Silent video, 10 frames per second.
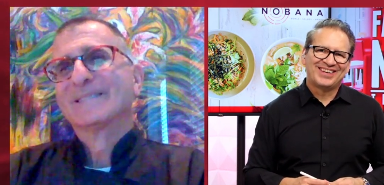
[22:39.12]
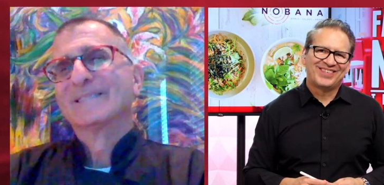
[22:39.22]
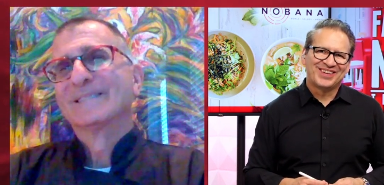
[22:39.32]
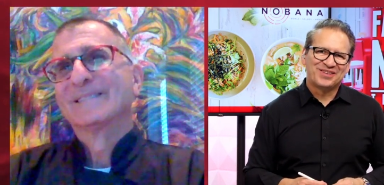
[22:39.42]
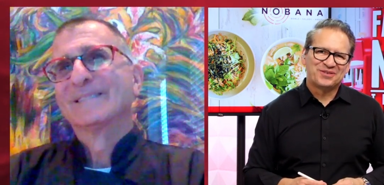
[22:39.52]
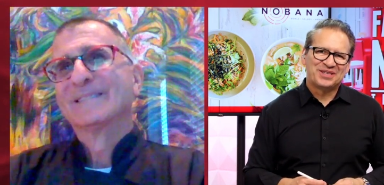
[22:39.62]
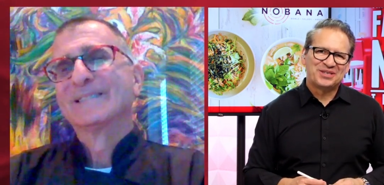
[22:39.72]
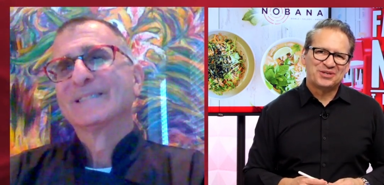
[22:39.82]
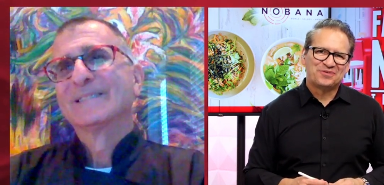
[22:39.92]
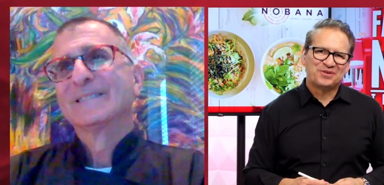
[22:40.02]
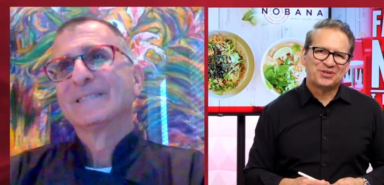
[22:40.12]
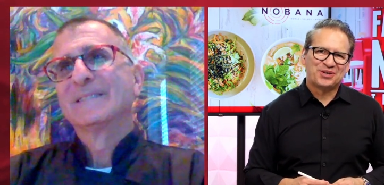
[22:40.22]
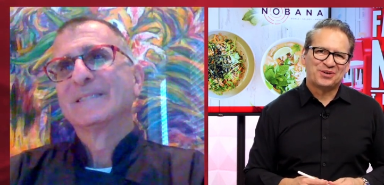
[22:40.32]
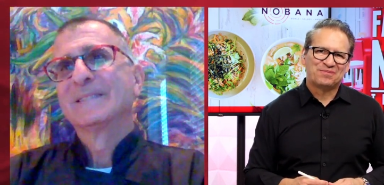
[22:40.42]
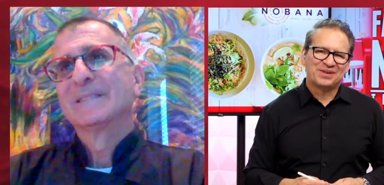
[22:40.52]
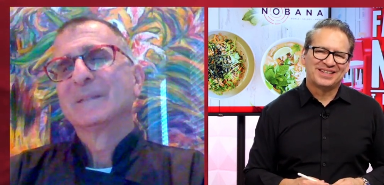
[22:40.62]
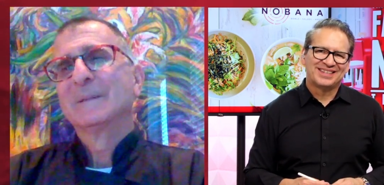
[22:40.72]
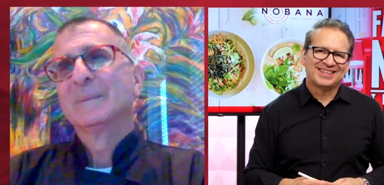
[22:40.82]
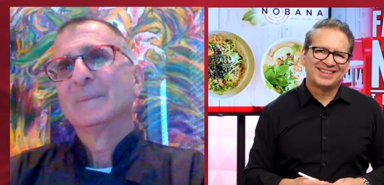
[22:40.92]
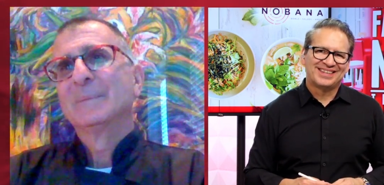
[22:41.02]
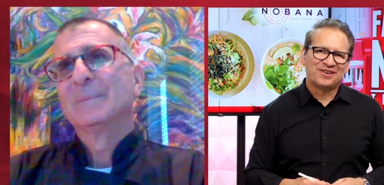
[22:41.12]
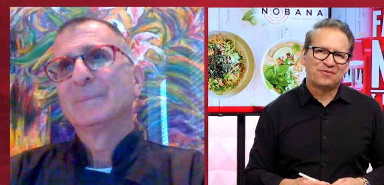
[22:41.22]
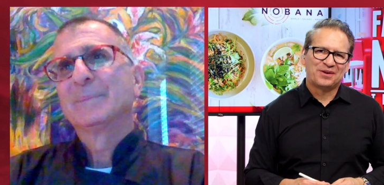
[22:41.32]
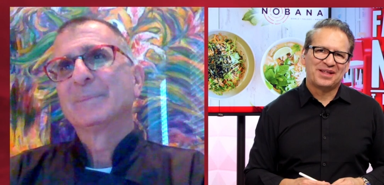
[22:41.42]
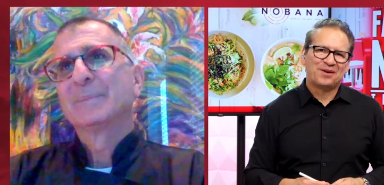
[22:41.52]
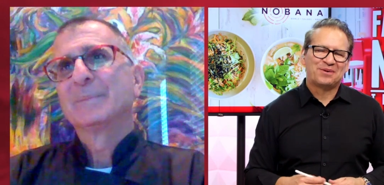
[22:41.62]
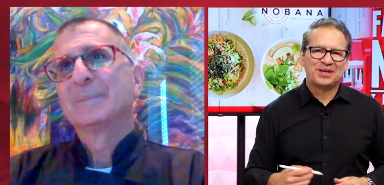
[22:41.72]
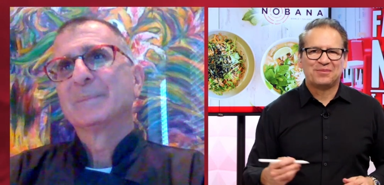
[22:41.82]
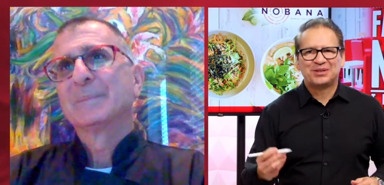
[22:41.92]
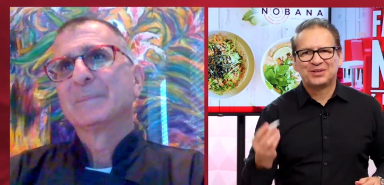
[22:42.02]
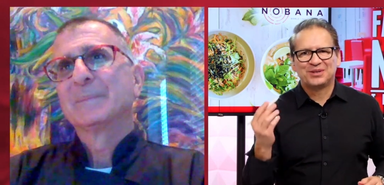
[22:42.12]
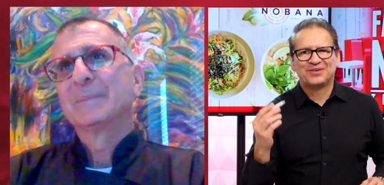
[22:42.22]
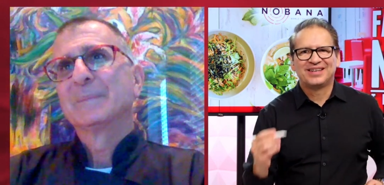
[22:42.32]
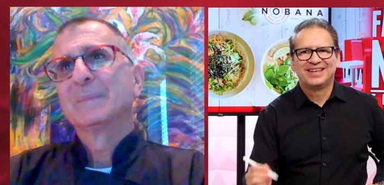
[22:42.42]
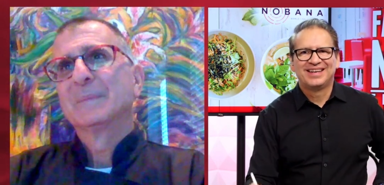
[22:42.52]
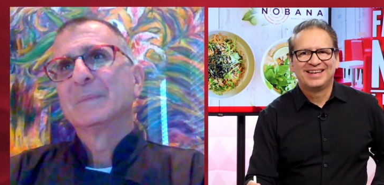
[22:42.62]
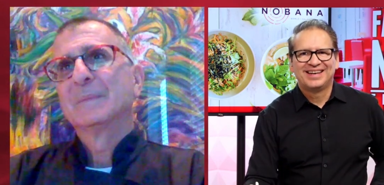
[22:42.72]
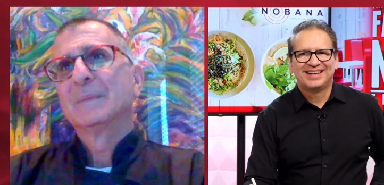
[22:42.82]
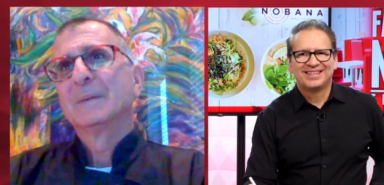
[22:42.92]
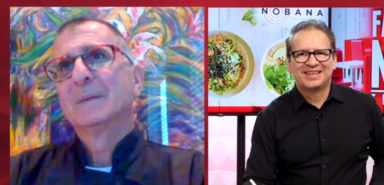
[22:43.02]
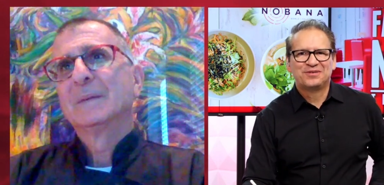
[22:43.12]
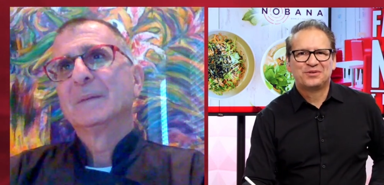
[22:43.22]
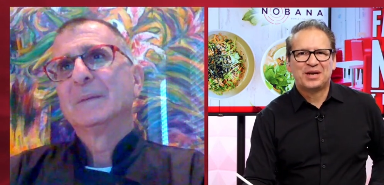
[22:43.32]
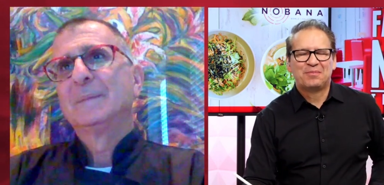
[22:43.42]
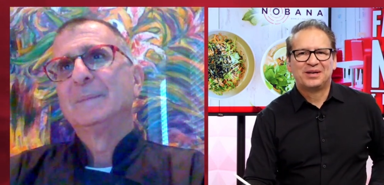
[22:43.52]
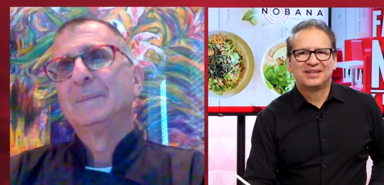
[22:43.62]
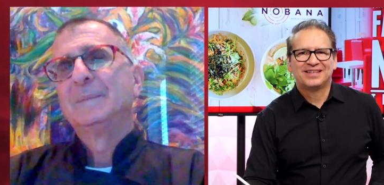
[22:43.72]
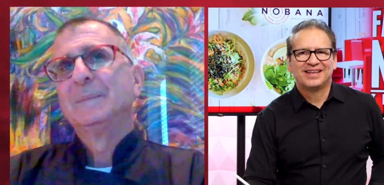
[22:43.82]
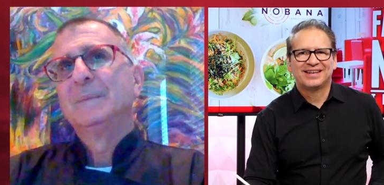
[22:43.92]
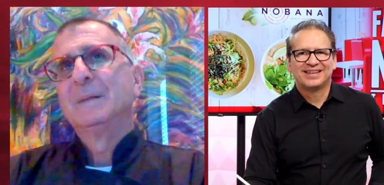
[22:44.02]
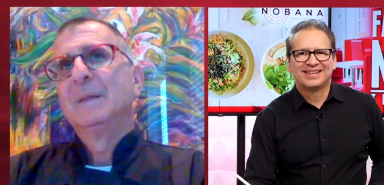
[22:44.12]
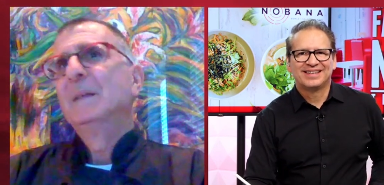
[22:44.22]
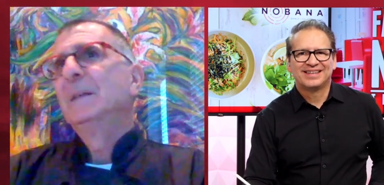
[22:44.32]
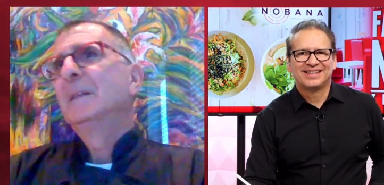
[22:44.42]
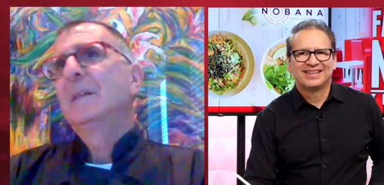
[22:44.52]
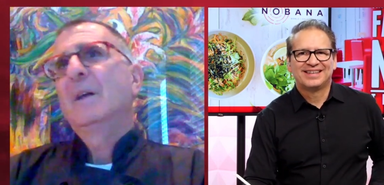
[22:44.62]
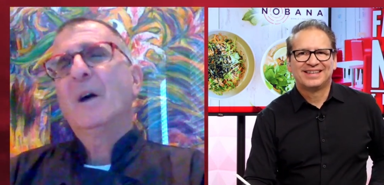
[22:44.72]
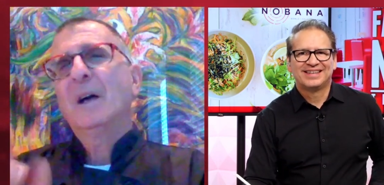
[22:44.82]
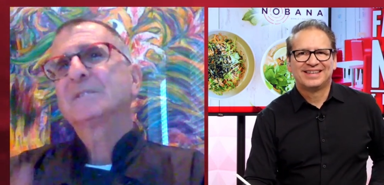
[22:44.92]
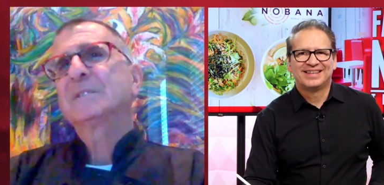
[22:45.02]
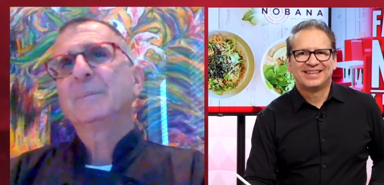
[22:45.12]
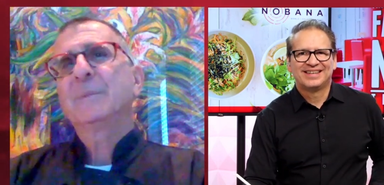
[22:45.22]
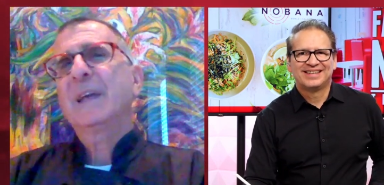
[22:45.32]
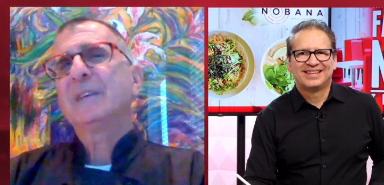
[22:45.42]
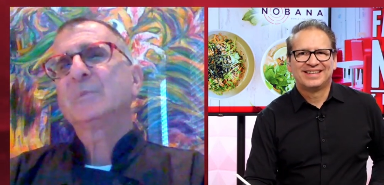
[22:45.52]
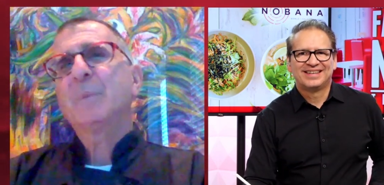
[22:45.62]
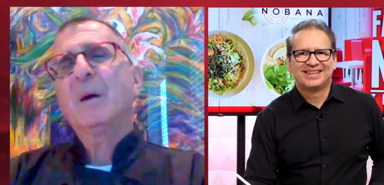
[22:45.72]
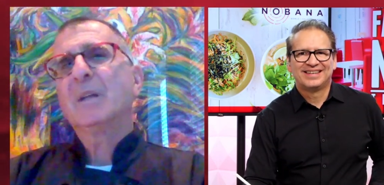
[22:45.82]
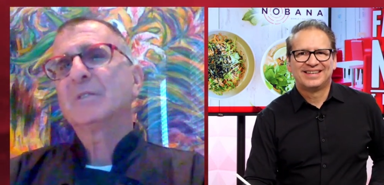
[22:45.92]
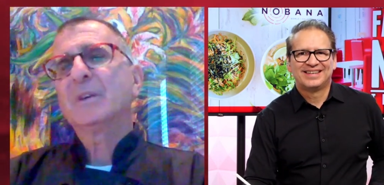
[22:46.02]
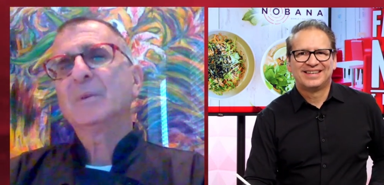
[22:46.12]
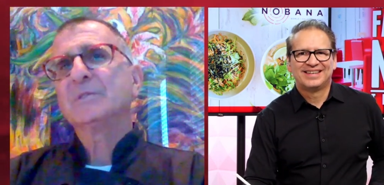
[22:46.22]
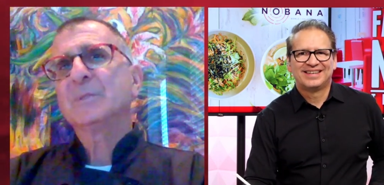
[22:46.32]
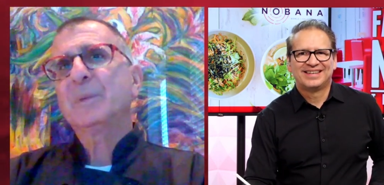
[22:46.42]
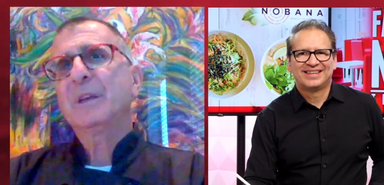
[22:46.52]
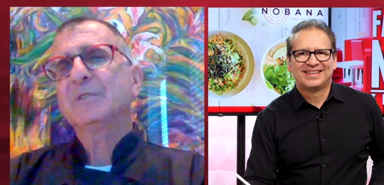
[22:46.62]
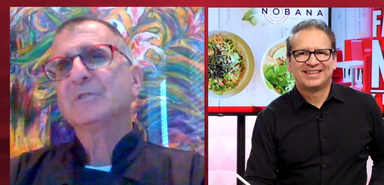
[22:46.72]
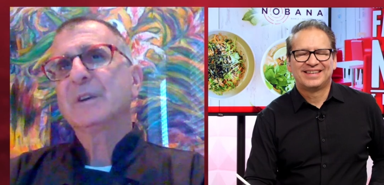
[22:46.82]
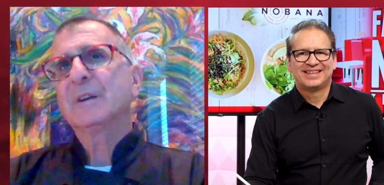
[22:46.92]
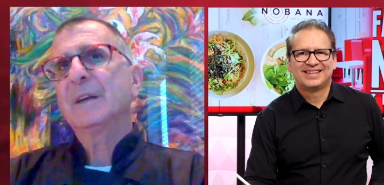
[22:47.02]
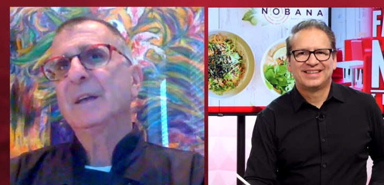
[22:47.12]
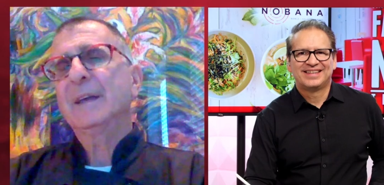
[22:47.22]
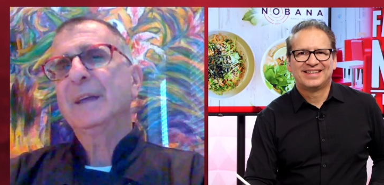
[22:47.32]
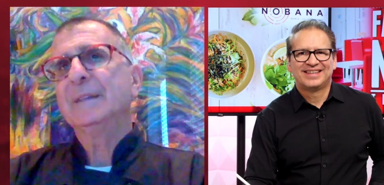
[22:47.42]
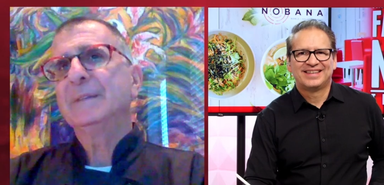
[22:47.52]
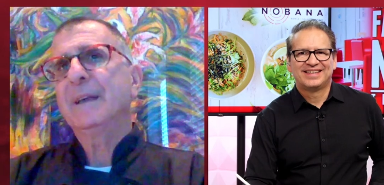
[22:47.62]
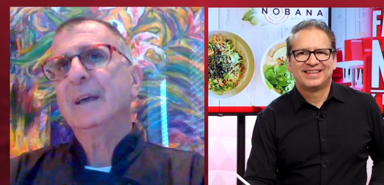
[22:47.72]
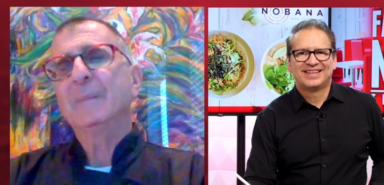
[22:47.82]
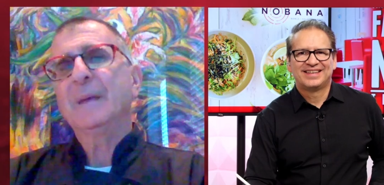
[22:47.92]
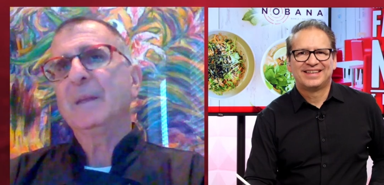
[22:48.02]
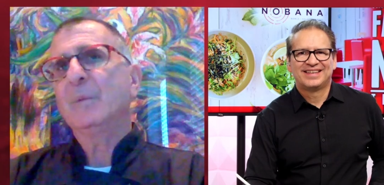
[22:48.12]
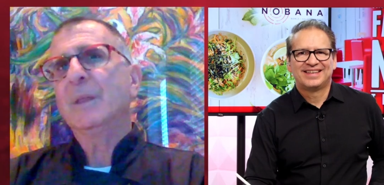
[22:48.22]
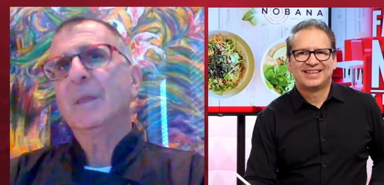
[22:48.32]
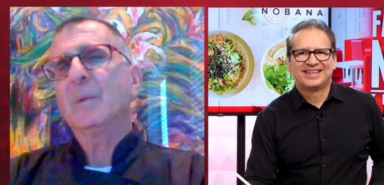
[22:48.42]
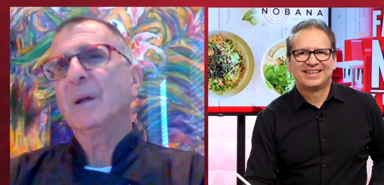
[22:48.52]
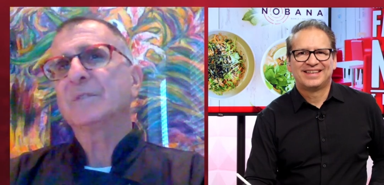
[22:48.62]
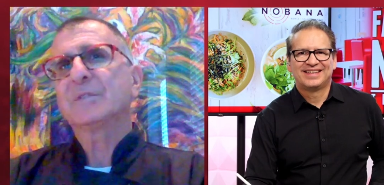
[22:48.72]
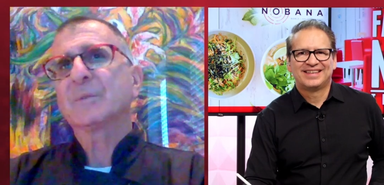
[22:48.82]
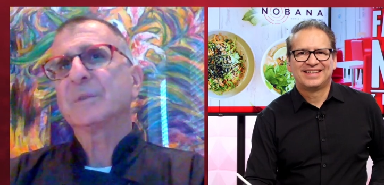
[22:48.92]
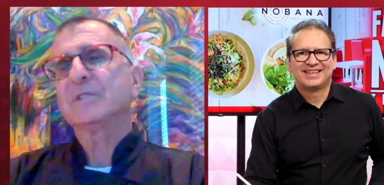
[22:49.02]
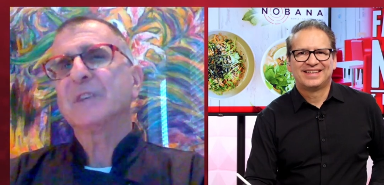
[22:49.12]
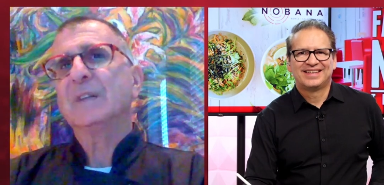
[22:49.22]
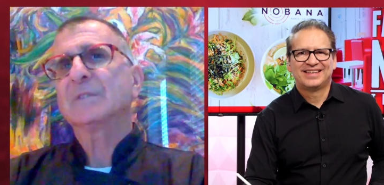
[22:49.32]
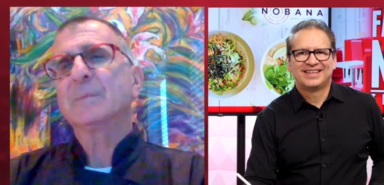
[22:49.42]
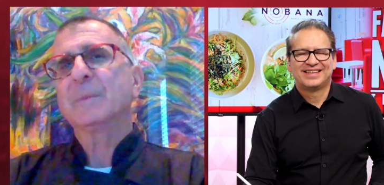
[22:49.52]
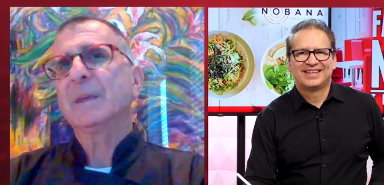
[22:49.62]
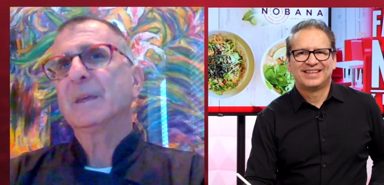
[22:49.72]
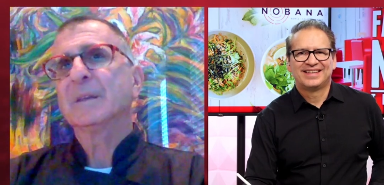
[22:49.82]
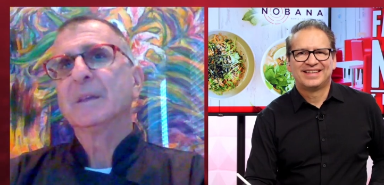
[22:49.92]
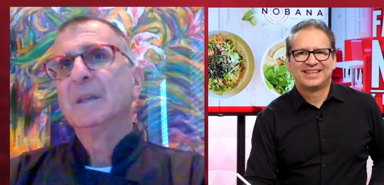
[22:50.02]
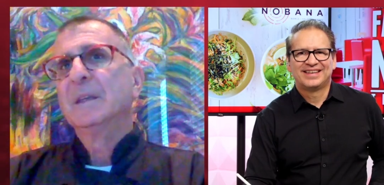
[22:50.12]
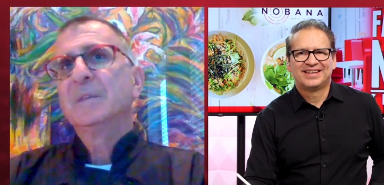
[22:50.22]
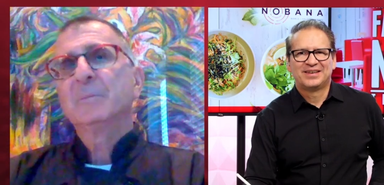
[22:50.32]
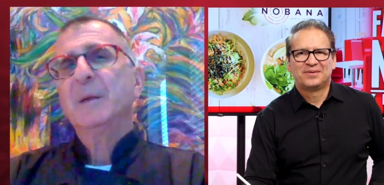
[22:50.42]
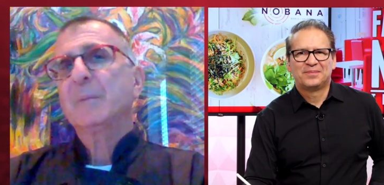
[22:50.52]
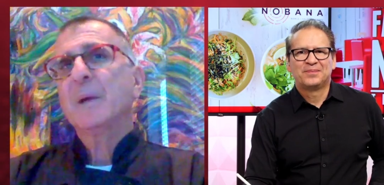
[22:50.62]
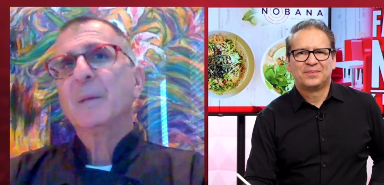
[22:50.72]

Speaker 1: get one of those dishes for sure. But uh, hopefully that'll be coming soon. Uh, thanks for stopping in today.
Speaker 2: Awesome. Thanks, Paul. It's always a pleasure. And um, anyone that wants to reach out to me and pick